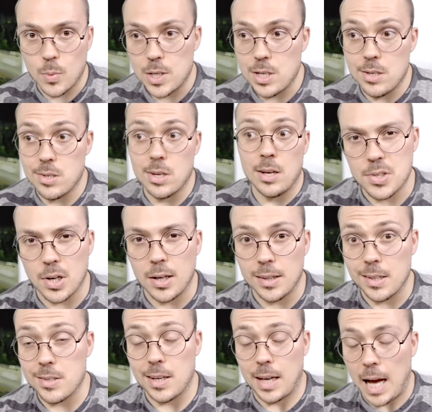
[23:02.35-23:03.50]
which is a song
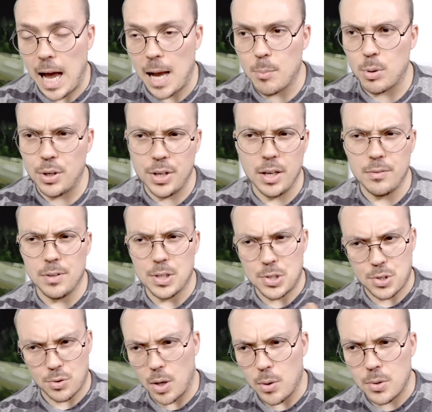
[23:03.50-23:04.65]
that's like a hybrid of The
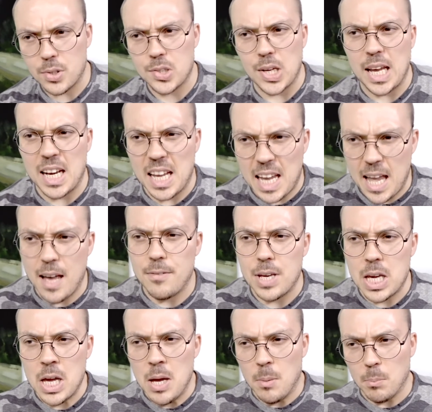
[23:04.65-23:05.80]
Strokes and a
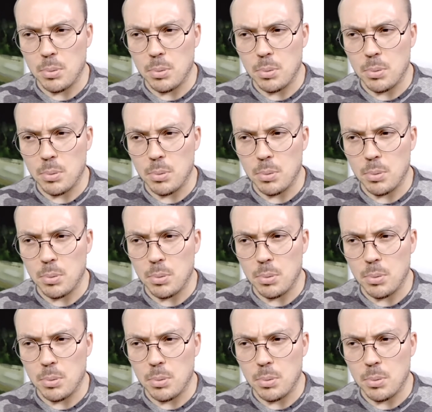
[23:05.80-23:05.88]
heavy,